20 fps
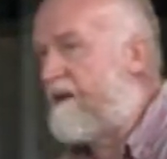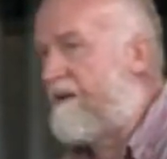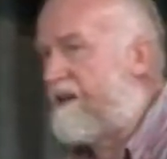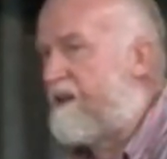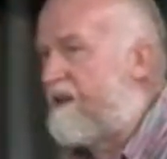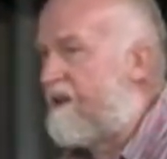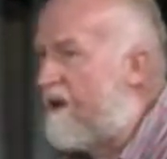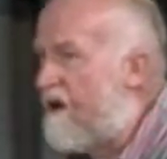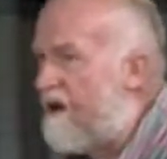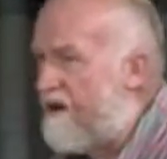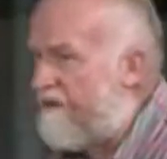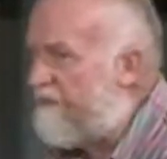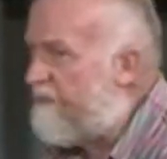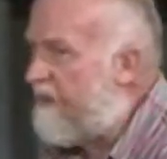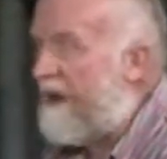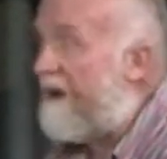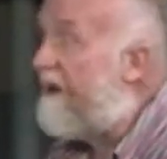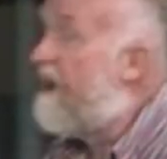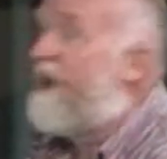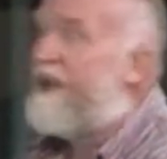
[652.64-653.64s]
the God of
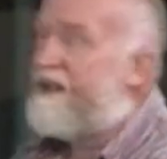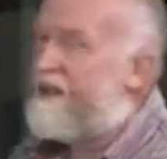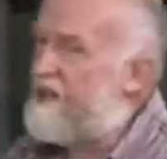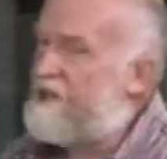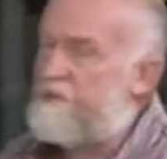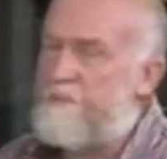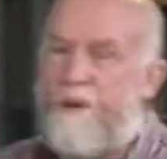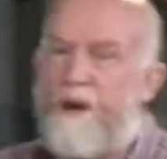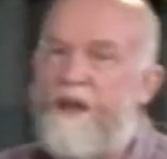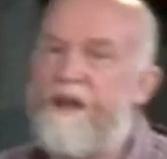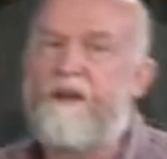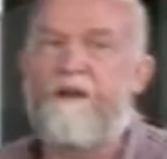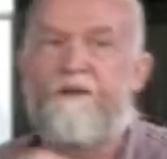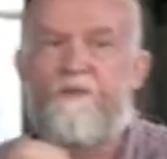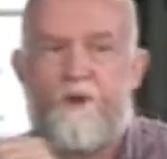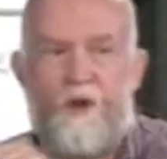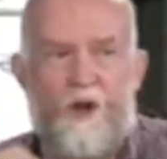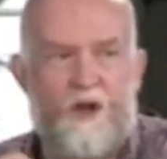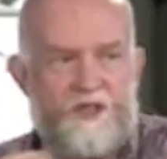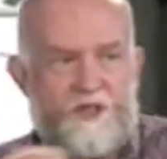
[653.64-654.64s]
power. There's plenty of
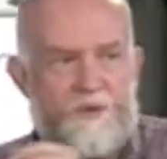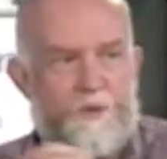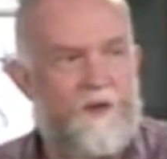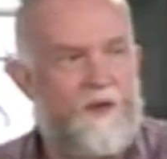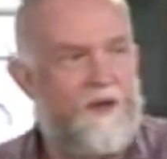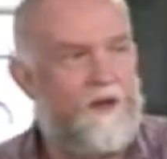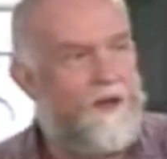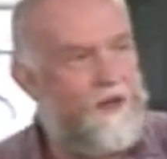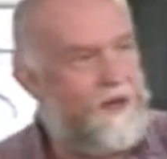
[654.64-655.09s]
gods with little